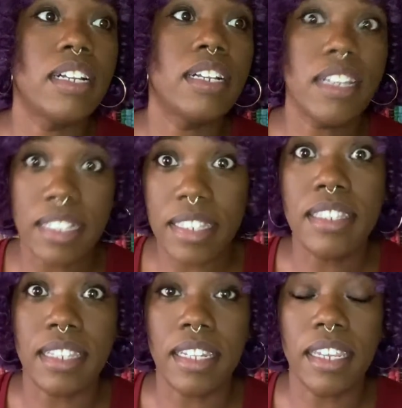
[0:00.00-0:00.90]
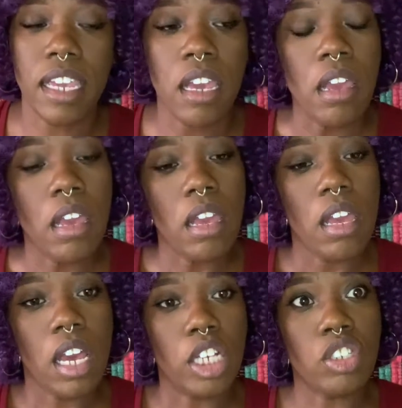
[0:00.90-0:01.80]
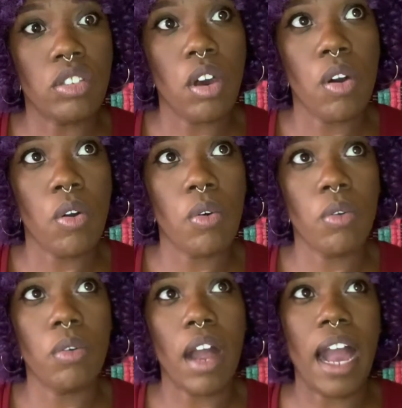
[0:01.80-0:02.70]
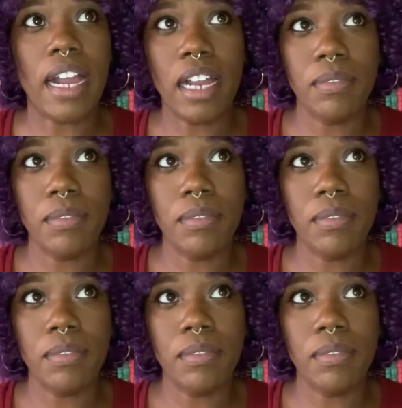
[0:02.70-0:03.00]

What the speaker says: consistently. So I